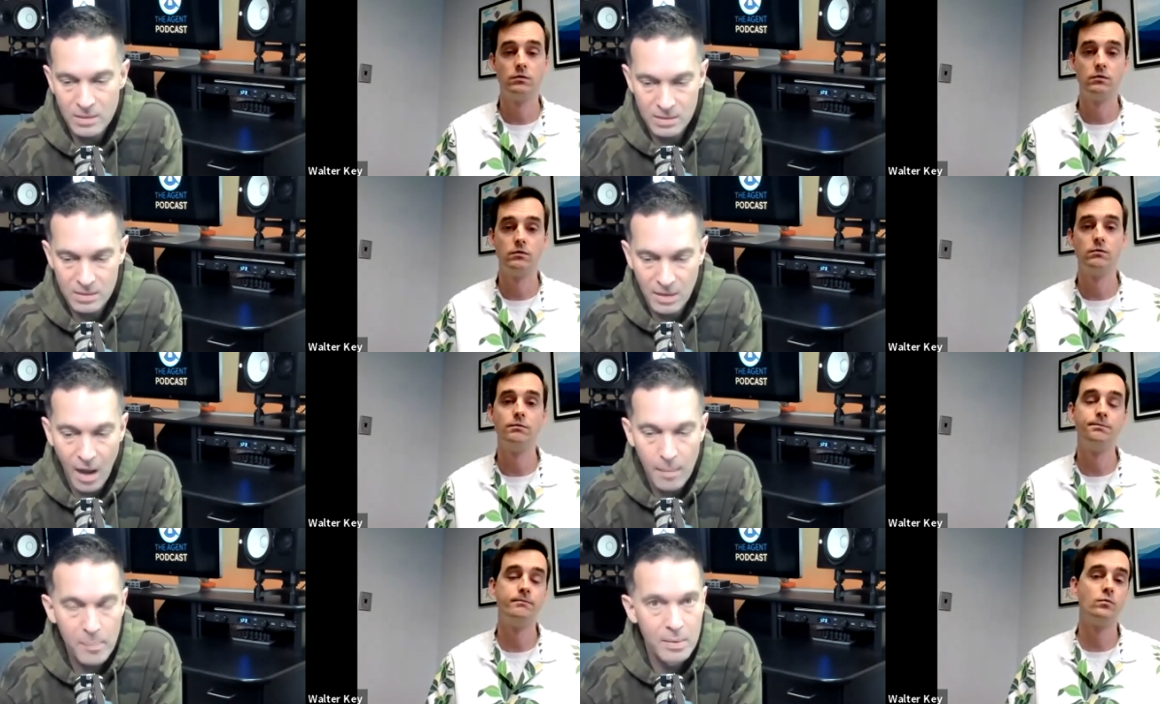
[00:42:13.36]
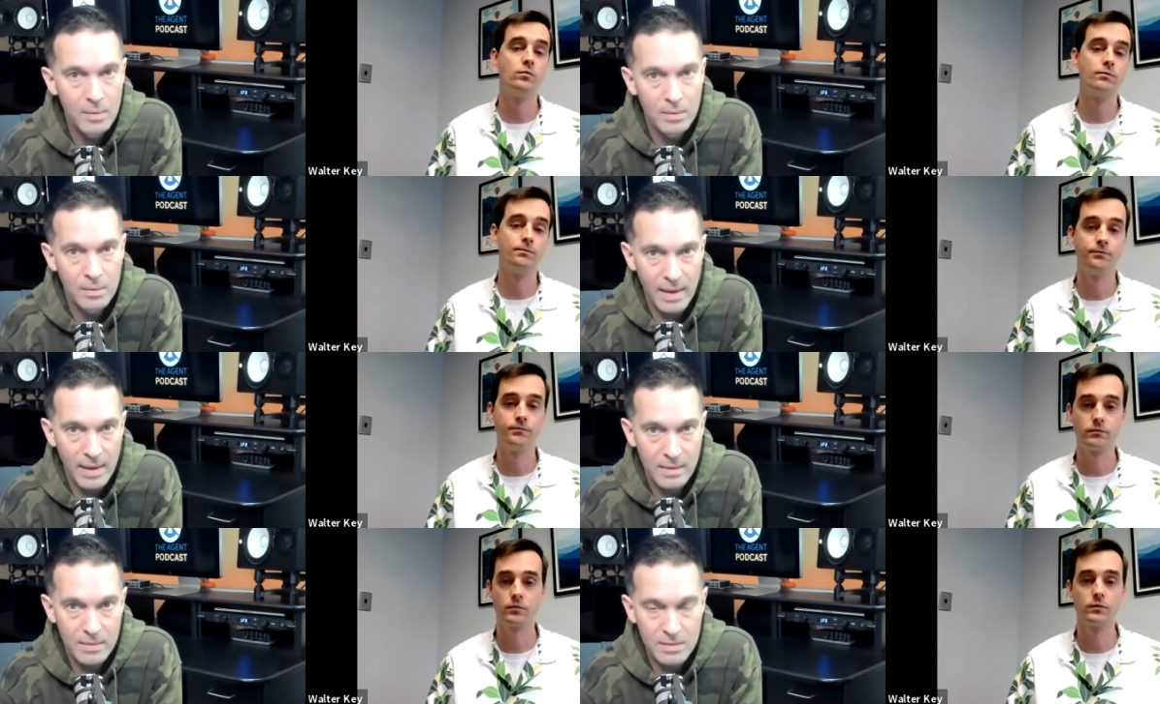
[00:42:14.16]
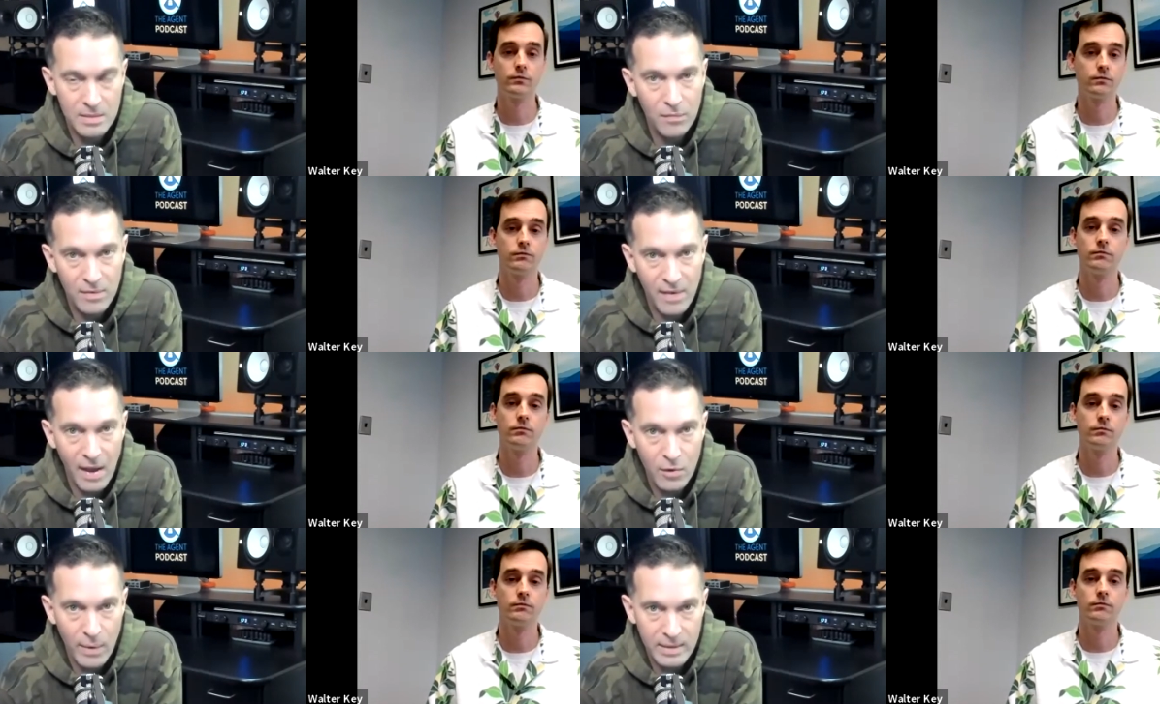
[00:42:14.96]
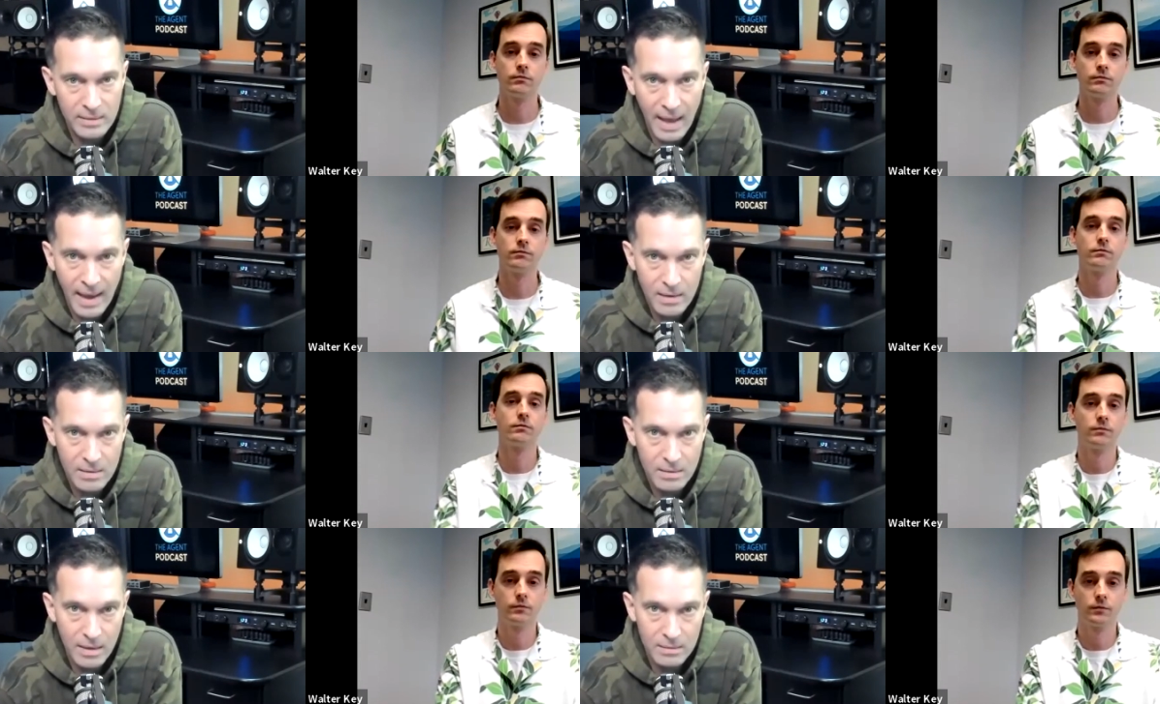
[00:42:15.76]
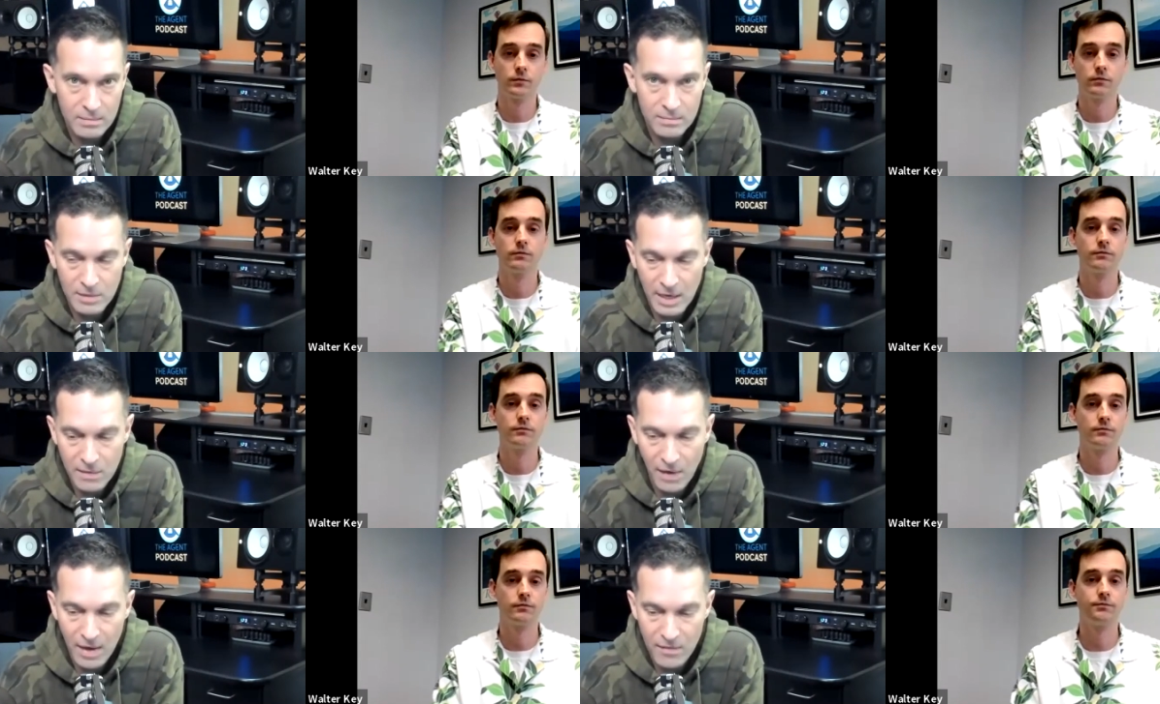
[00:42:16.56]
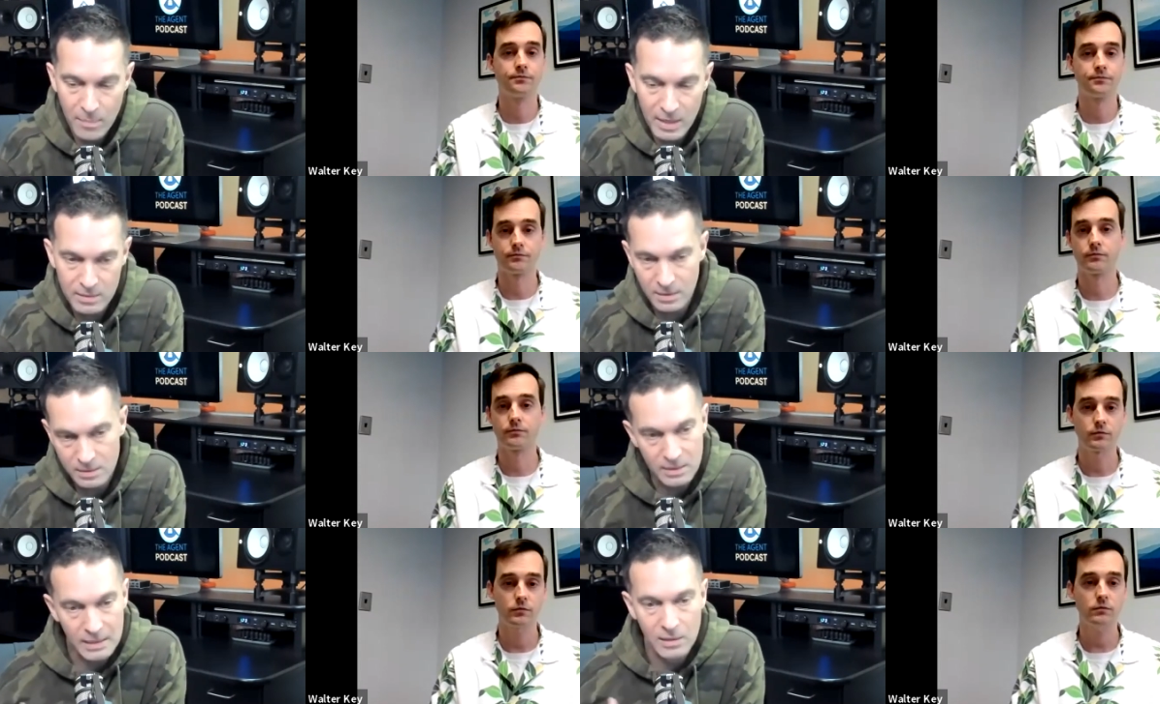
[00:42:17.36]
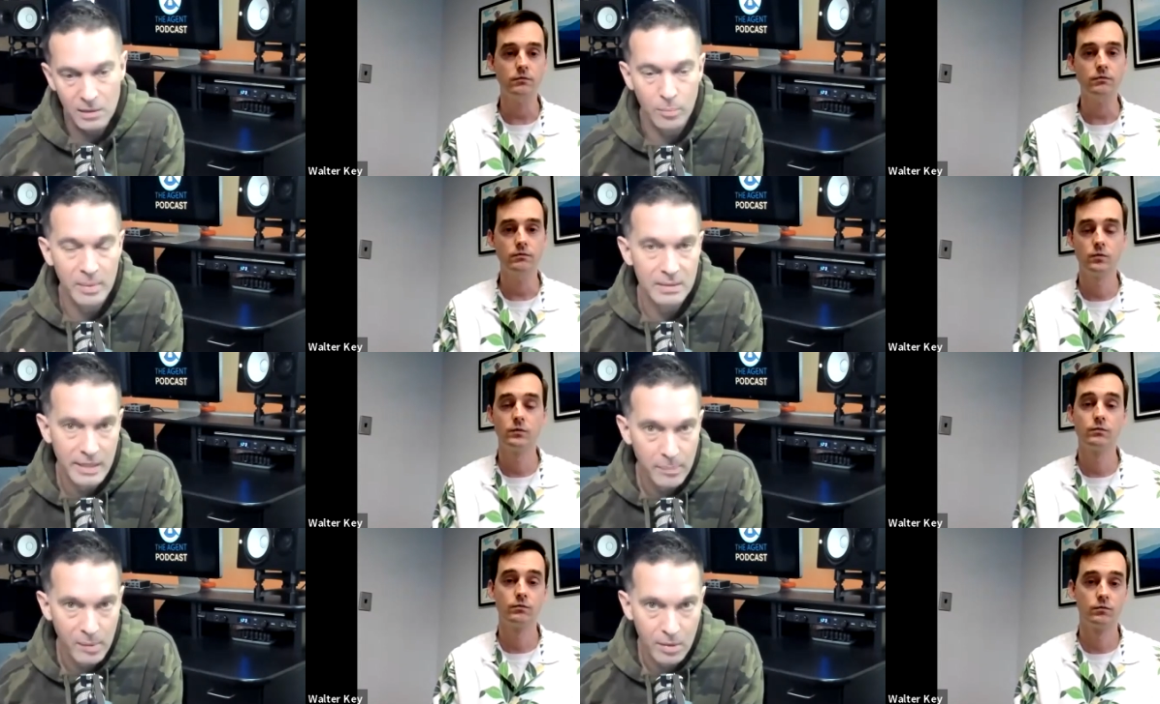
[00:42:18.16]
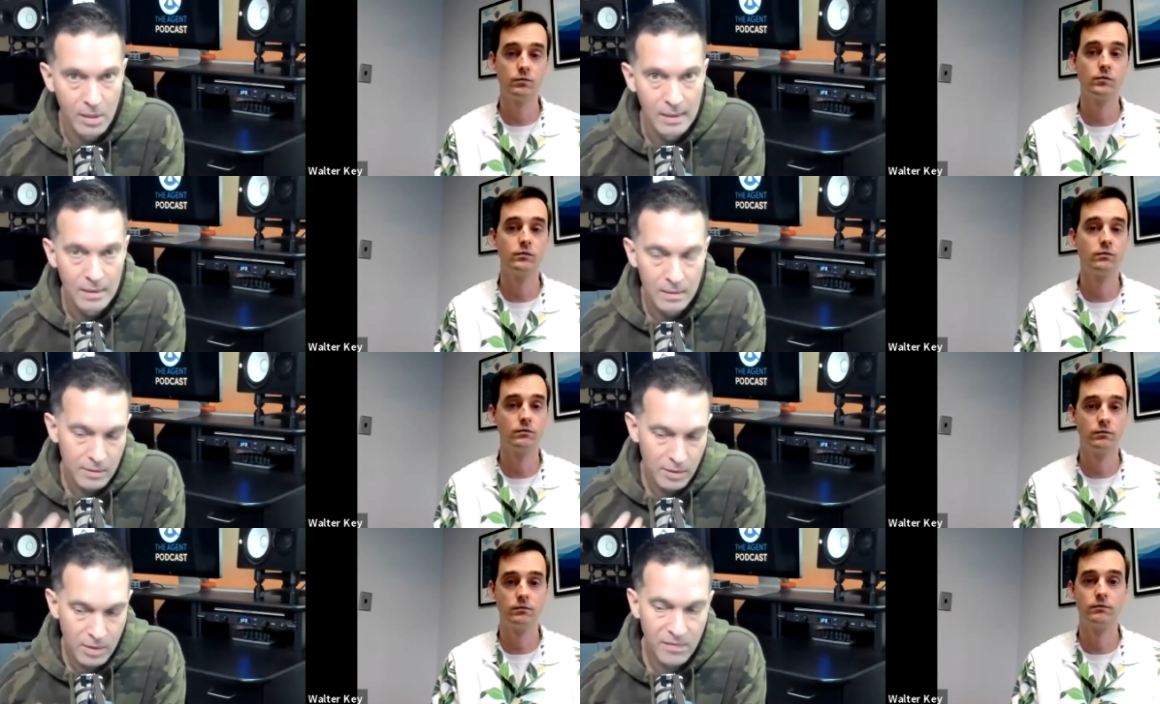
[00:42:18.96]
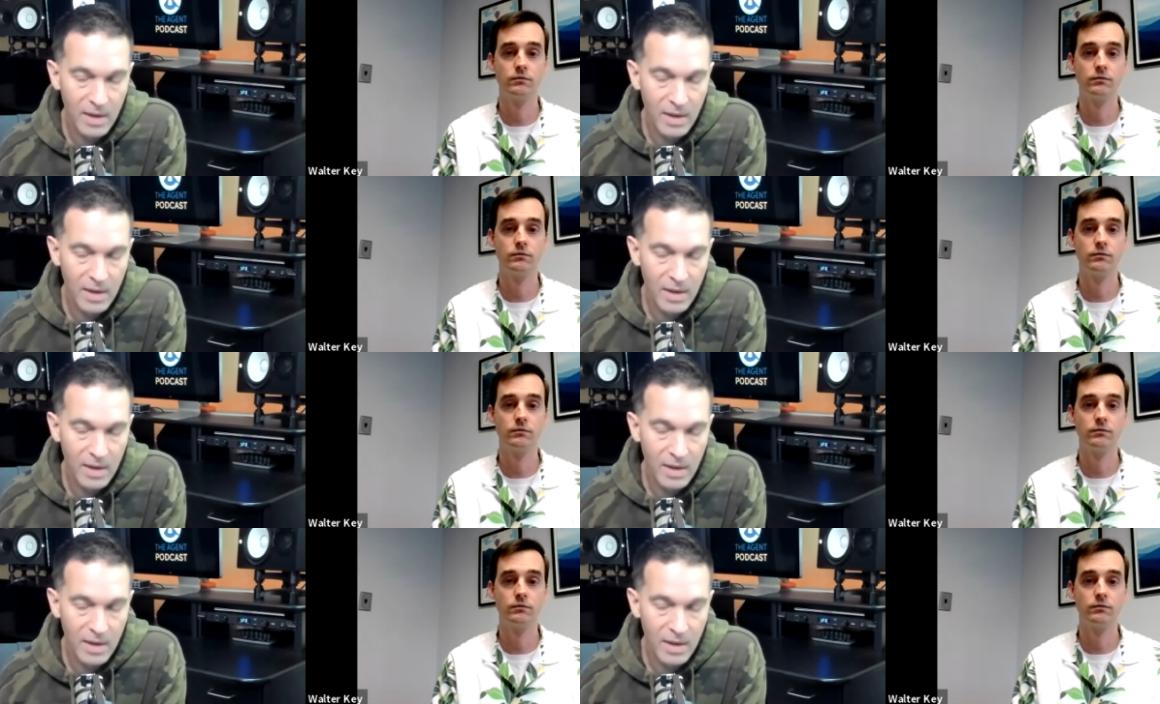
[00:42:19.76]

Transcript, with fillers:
Speaker 1: to stop and self-evaluate that and take five minutes to dig a little bit deeper, you're going to